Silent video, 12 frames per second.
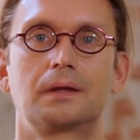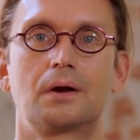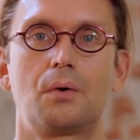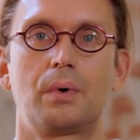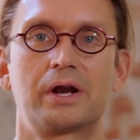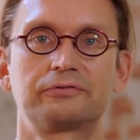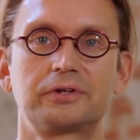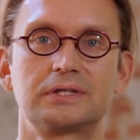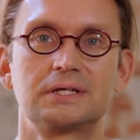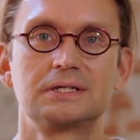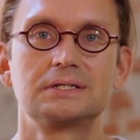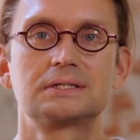One of the
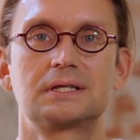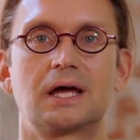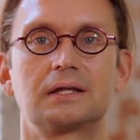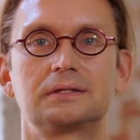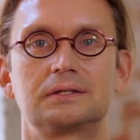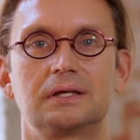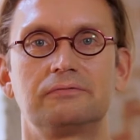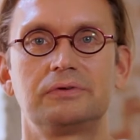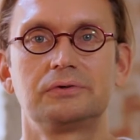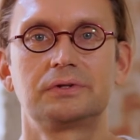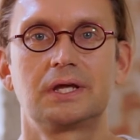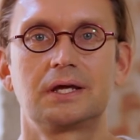things is that if
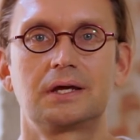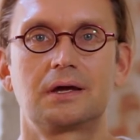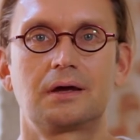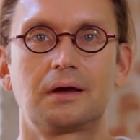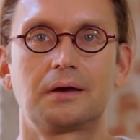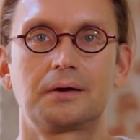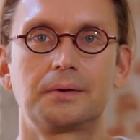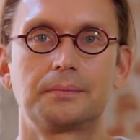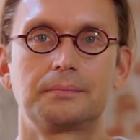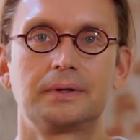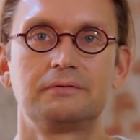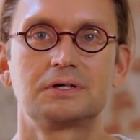you take
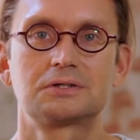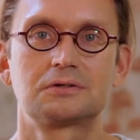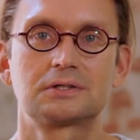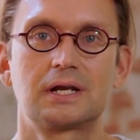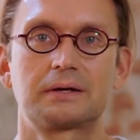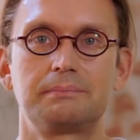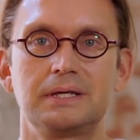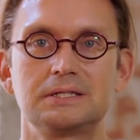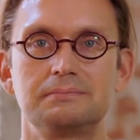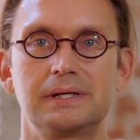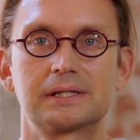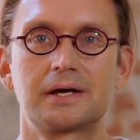investors like
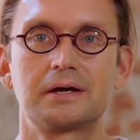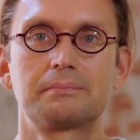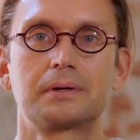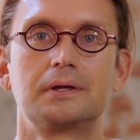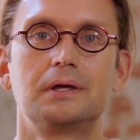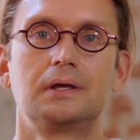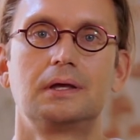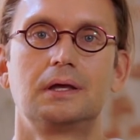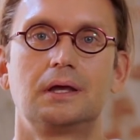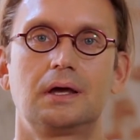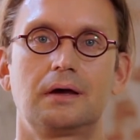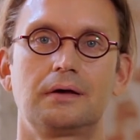piecemeal type,
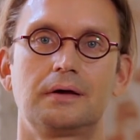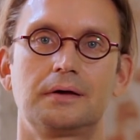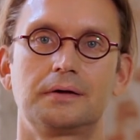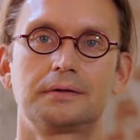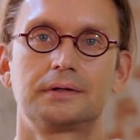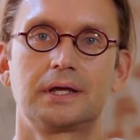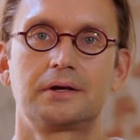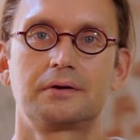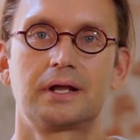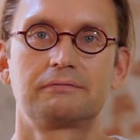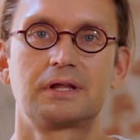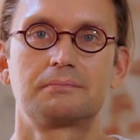they don't
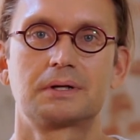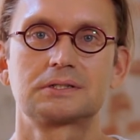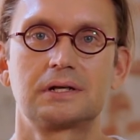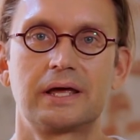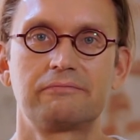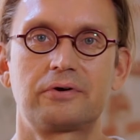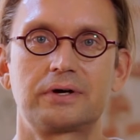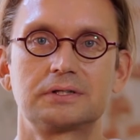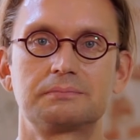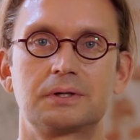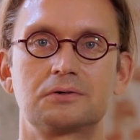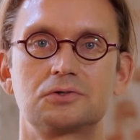have that much
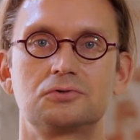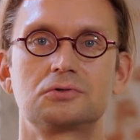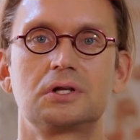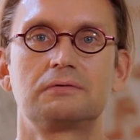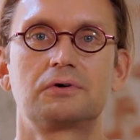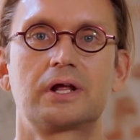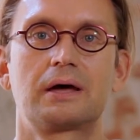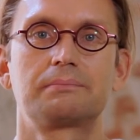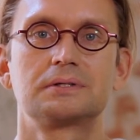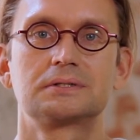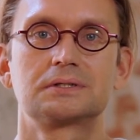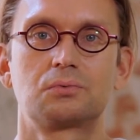leverage, because usually what
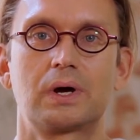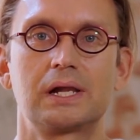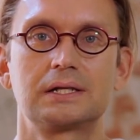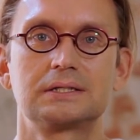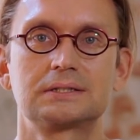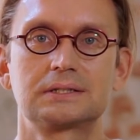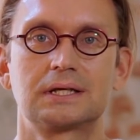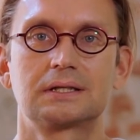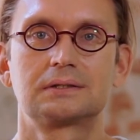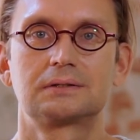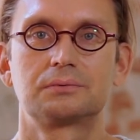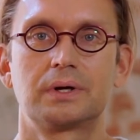happens as well is
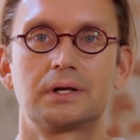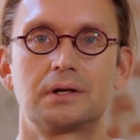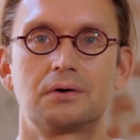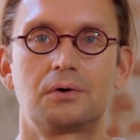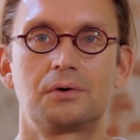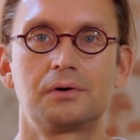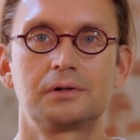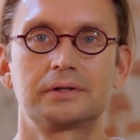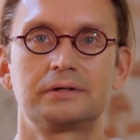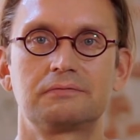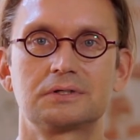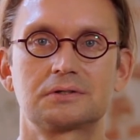that when all the
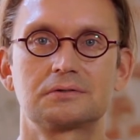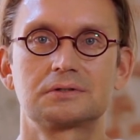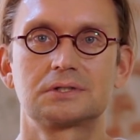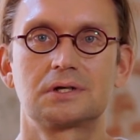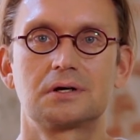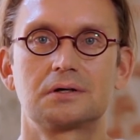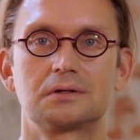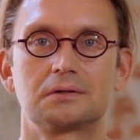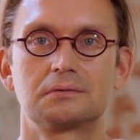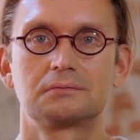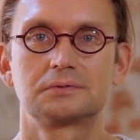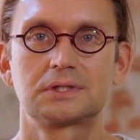investors are
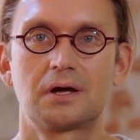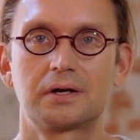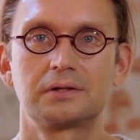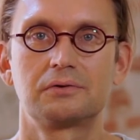starting to